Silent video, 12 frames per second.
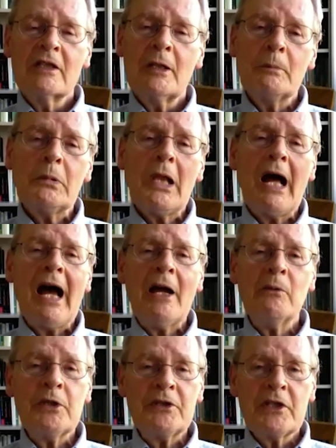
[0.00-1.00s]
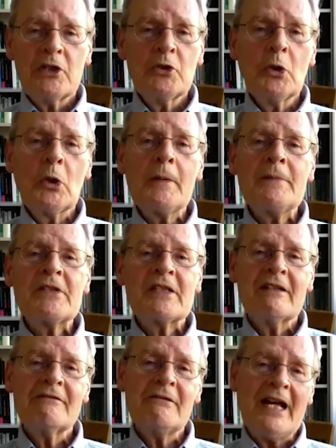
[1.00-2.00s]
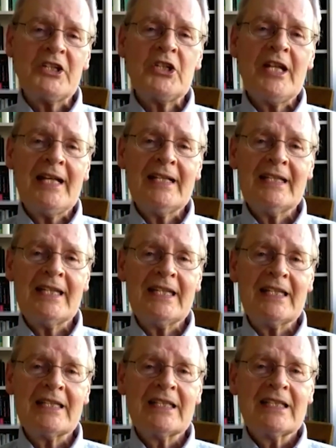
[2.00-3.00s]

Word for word: comply with norms of rationality.